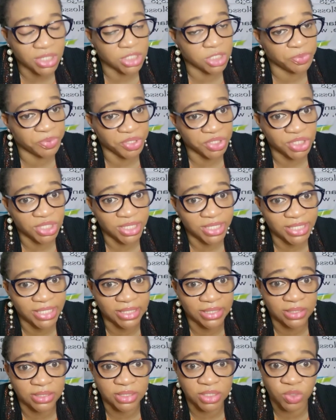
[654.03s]
especially
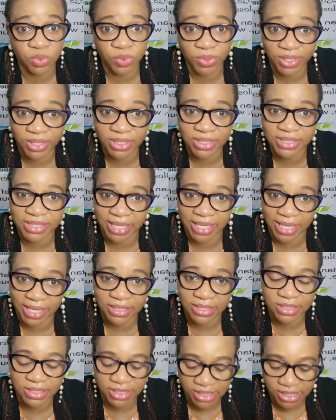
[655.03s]
in twins
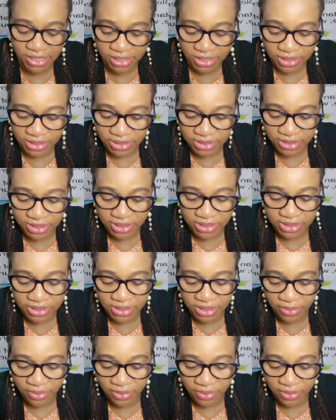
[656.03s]
and teens, is